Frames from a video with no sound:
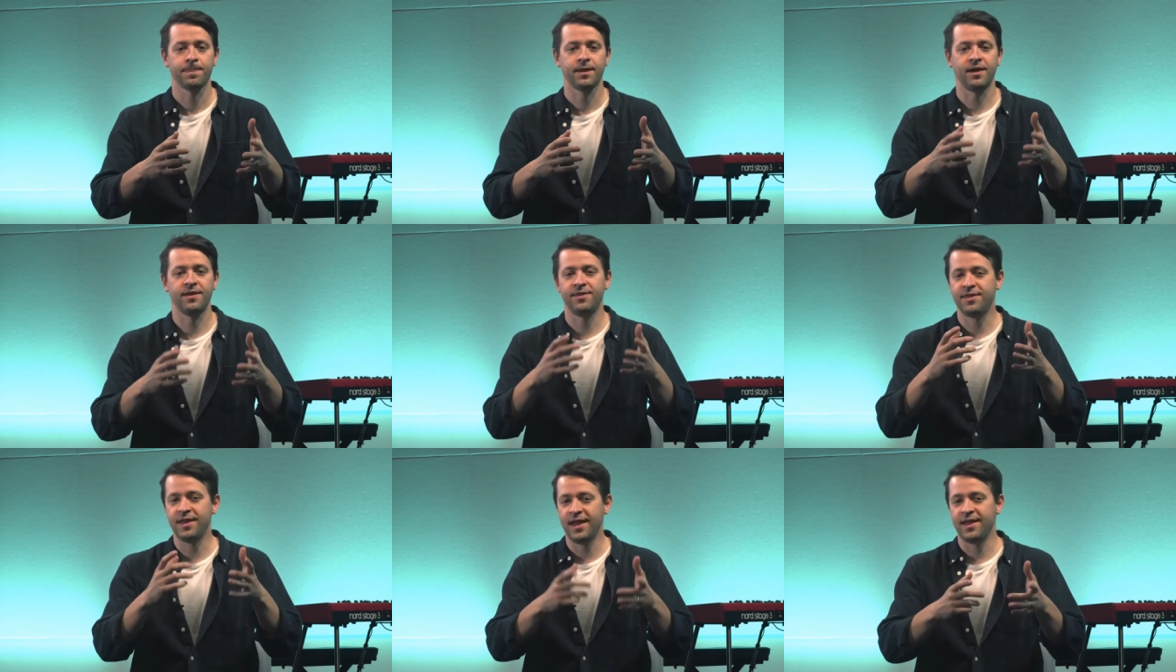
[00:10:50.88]

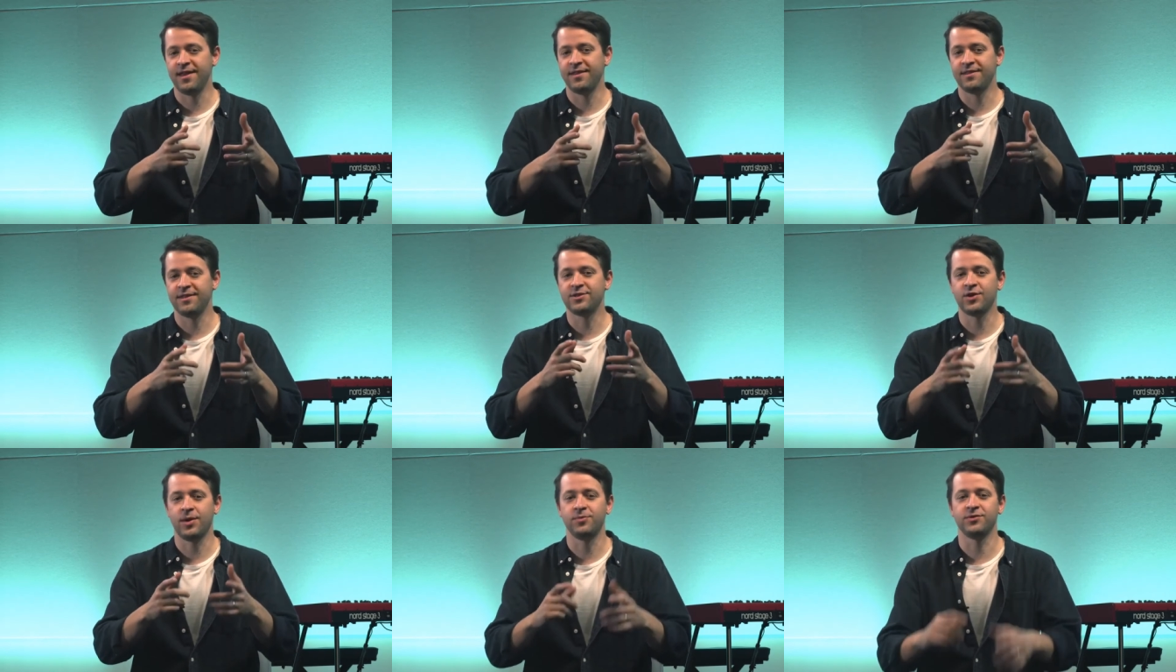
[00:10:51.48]
And then the
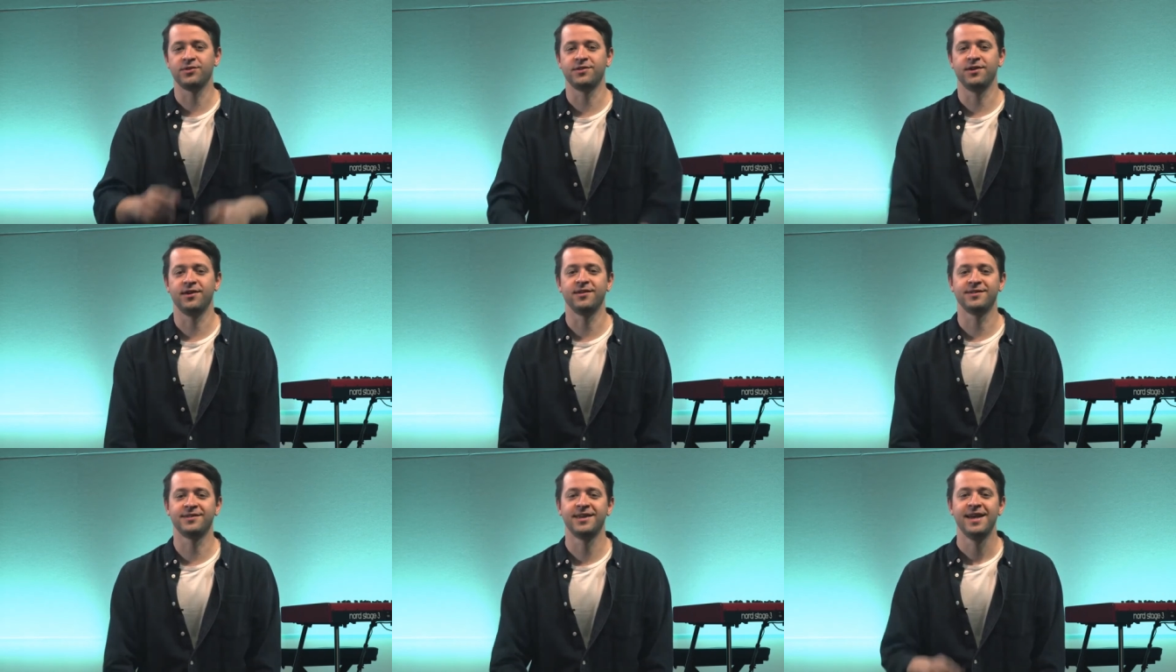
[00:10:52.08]
trouble
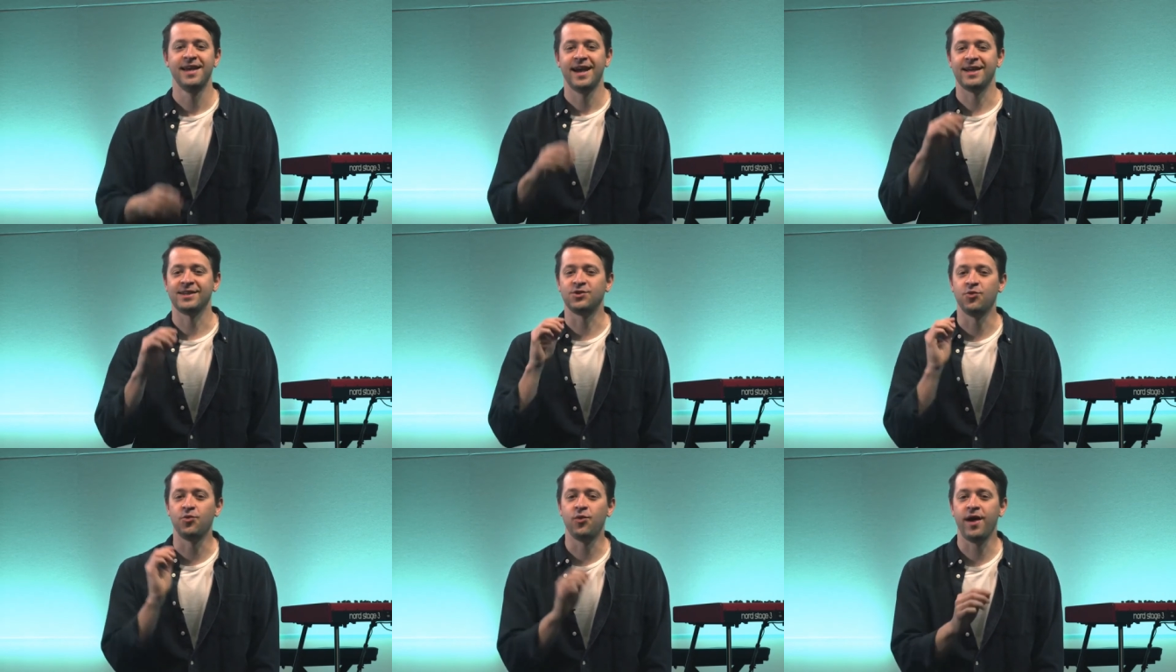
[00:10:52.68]
starts as
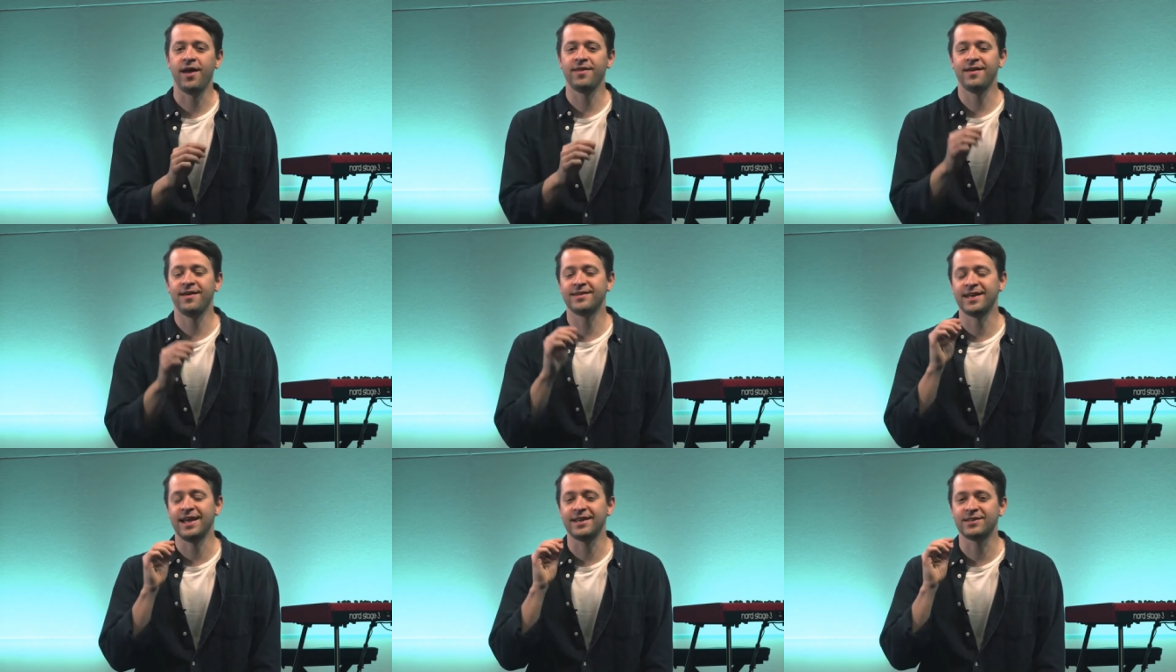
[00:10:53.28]
the weather
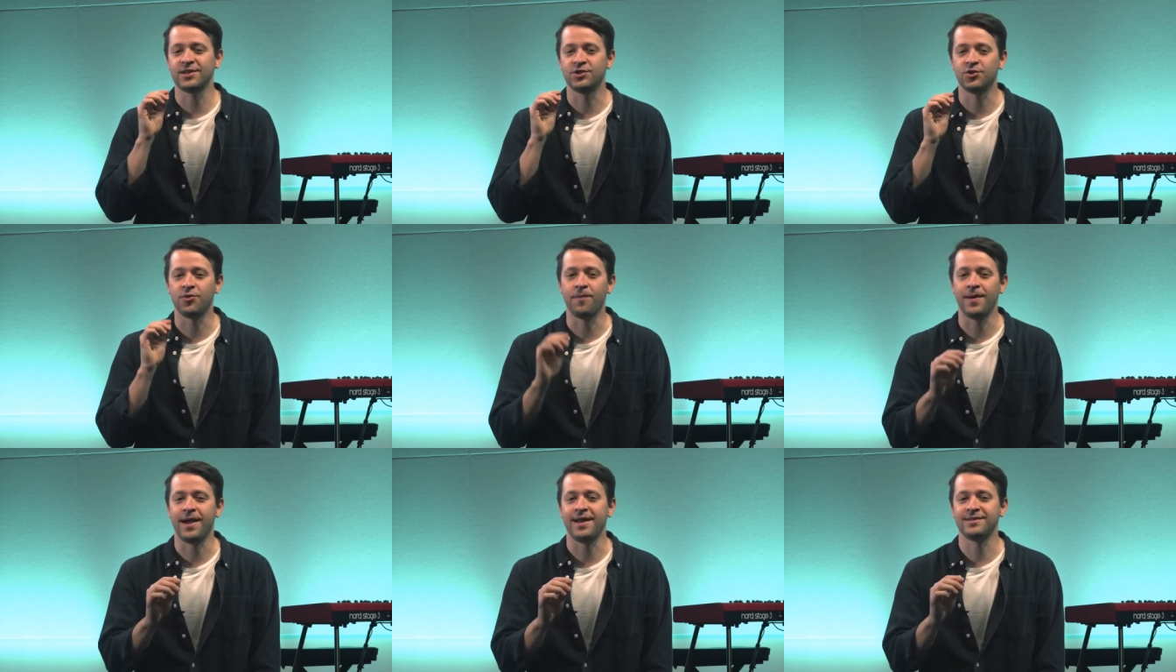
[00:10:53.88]
takes a
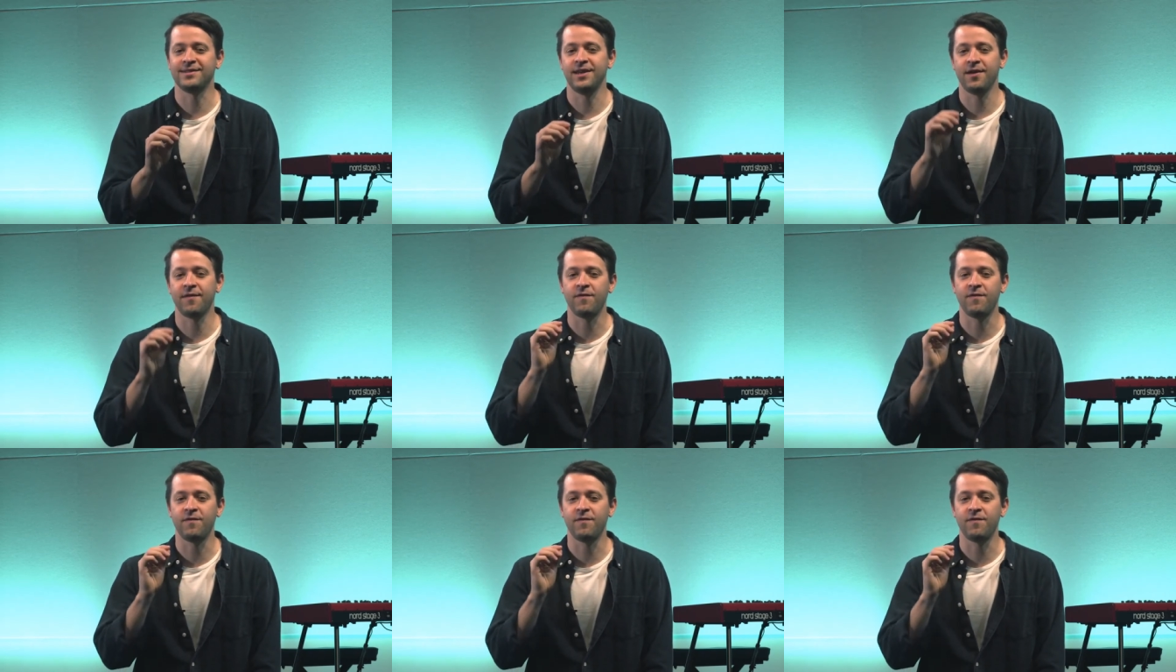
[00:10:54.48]
dramatic,